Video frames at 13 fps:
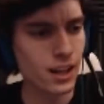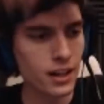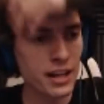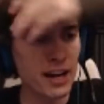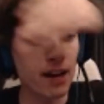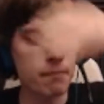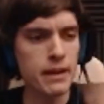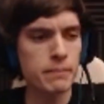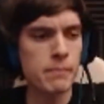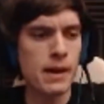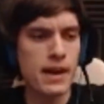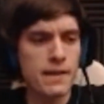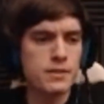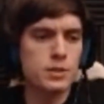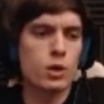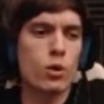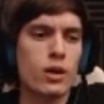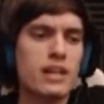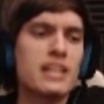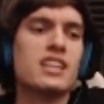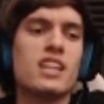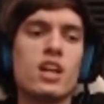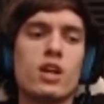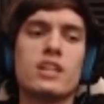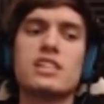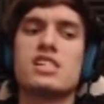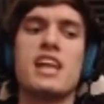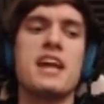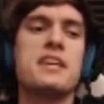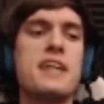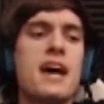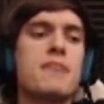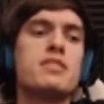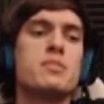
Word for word: Leon, make my inventory literally 10 times as